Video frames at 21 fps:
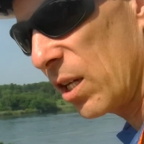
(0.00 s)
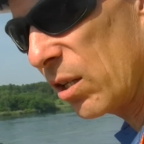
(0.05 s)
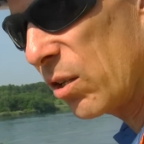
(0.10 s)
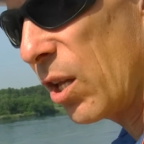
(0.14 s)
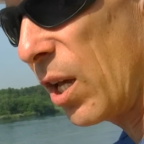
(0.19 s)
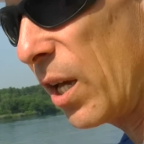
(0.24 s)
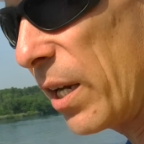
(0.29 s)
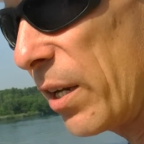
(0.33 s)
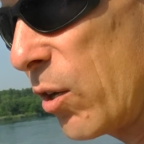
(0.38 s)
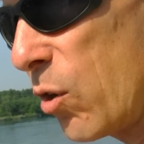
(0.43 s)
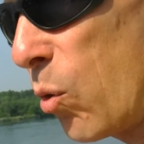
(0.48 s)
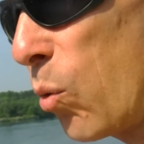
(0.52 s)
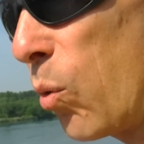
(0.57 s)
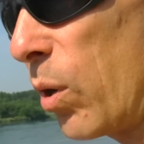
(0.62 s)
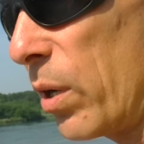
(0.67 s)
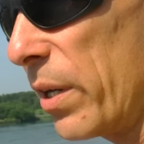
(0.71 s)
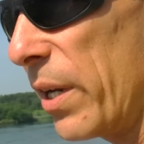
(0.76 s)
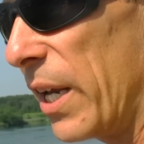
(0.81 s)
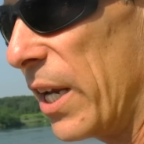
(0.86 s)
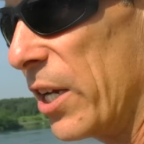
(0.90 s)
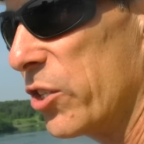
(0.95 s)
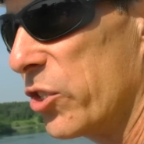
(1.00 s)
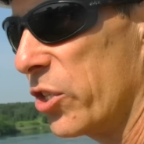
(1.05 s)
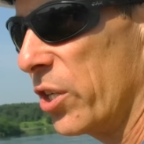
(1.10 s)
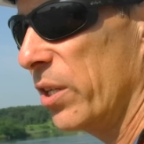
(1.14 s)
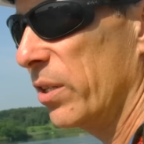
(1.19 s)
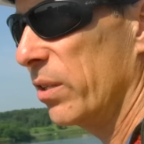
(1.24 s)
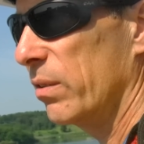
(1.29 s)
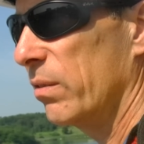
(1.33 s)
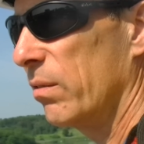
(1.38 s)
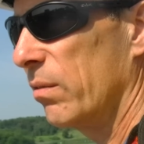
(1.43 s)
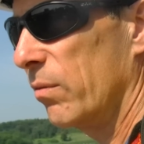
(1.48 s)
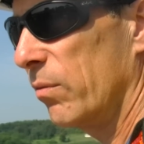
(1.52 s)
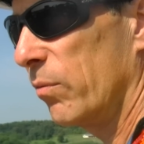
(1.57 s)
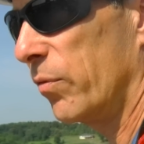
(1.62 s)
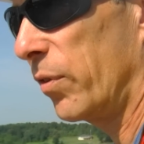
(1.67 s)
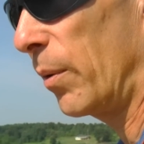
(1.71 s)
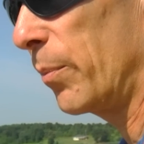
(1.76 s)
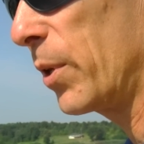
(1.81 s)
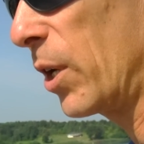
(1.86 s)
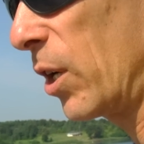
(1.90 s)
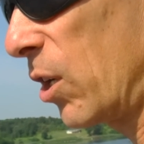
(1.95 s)
a lot of coordination
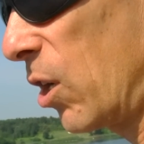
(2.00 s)
from the